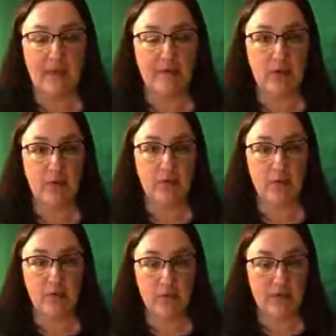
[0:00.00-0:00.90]
if you
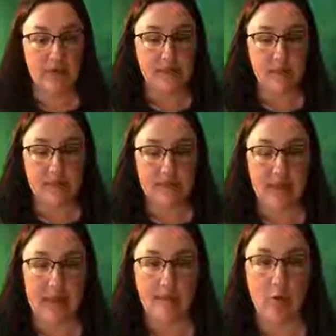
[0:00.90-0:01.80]
do this on a
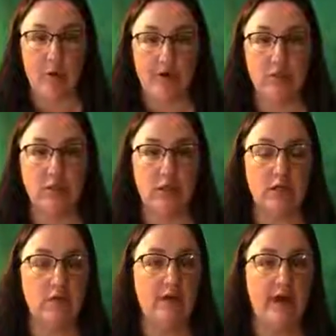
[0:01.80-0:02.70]
table, make sure that
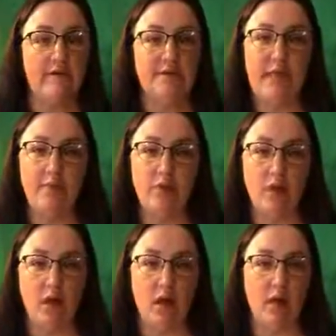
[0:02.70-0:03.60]
you don't have a
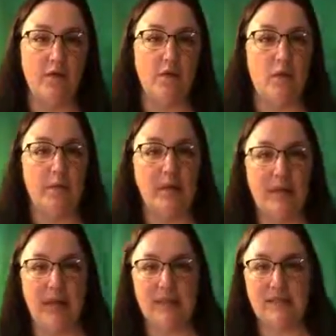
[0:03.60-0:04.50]
tablecloth or
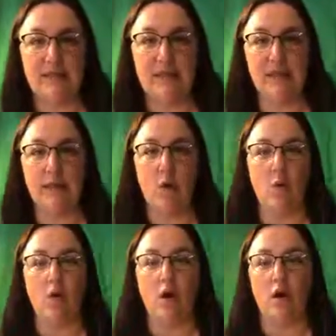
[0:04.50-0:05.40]
plastic
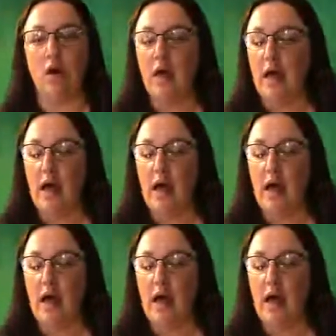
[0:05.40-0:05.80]
or